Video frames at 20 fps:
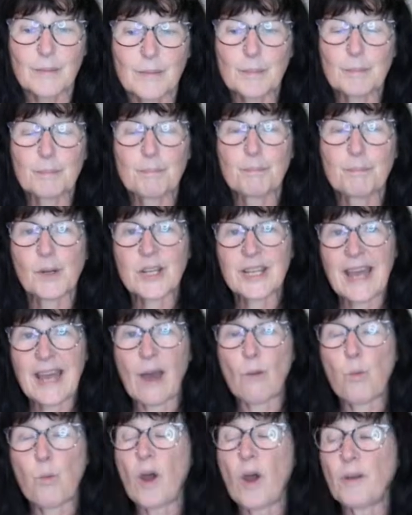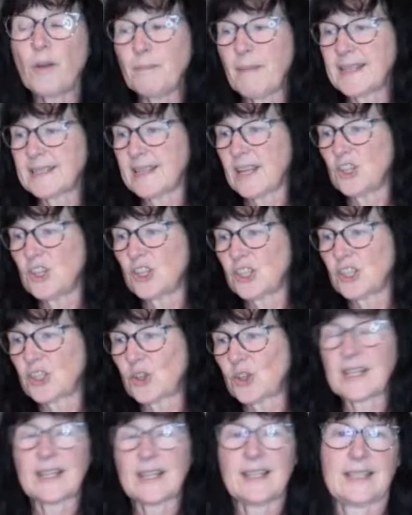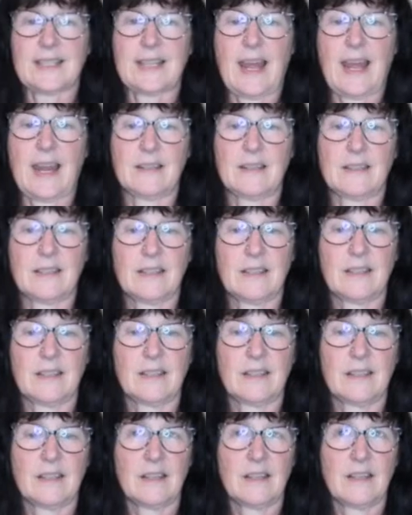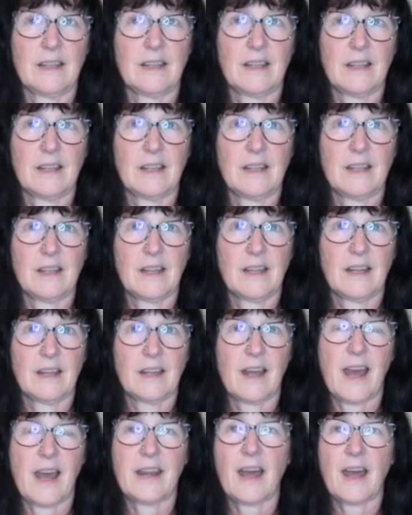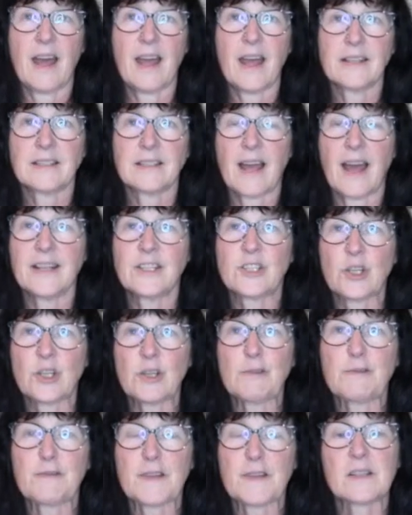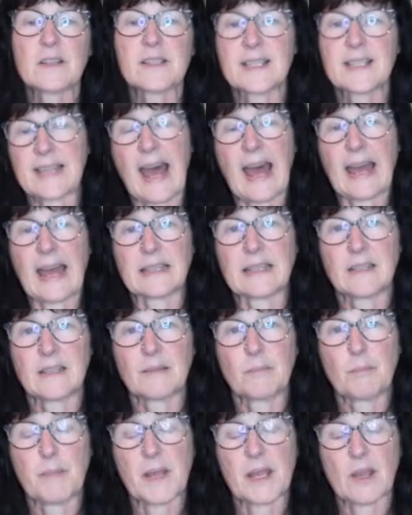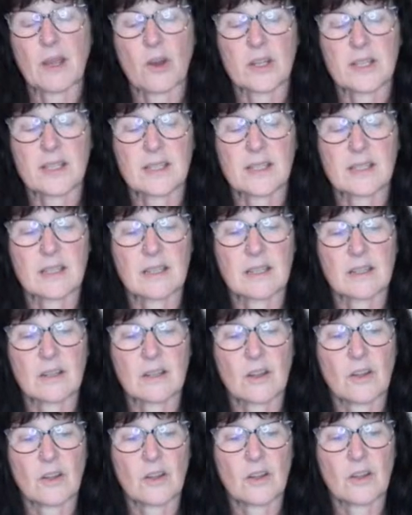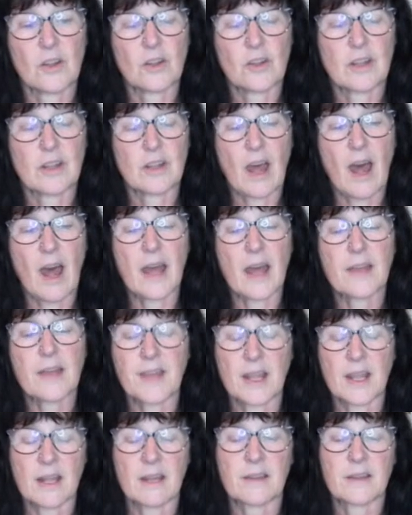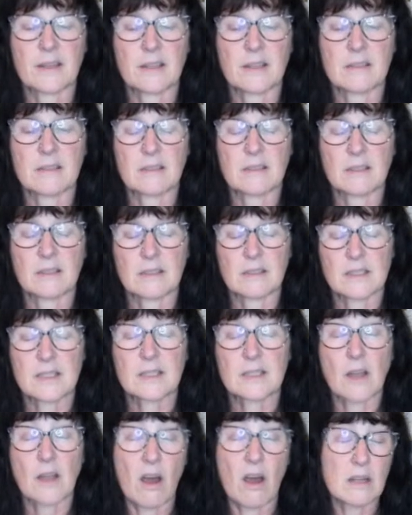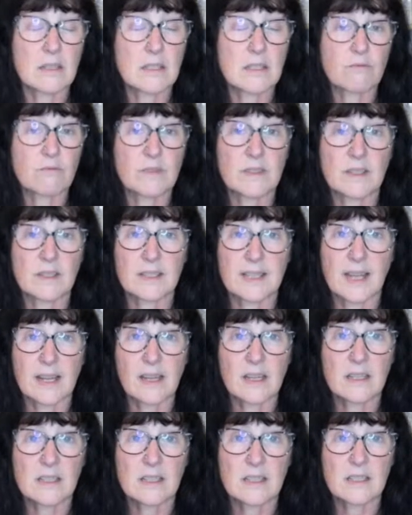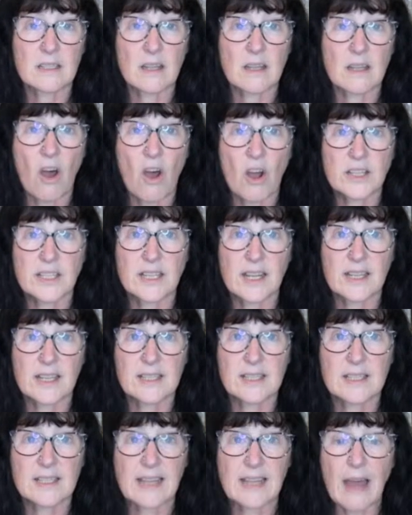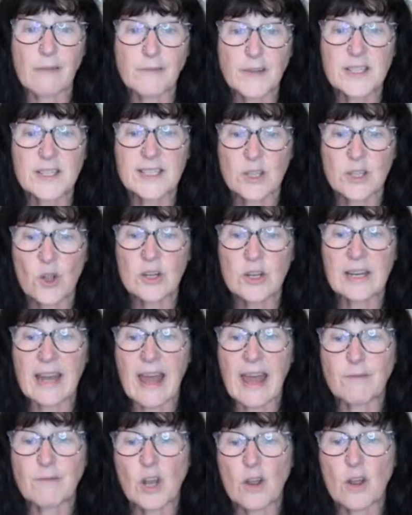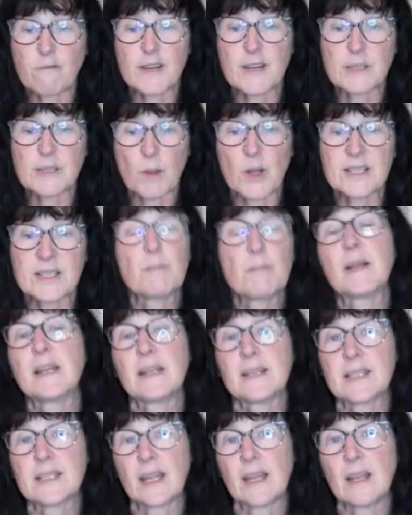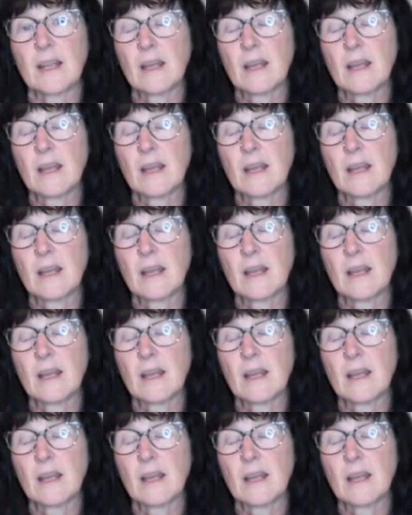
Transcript: But yeah, what message does it send? And I do feel sad, because I think that stars, singers, artists have a certain level of responsibility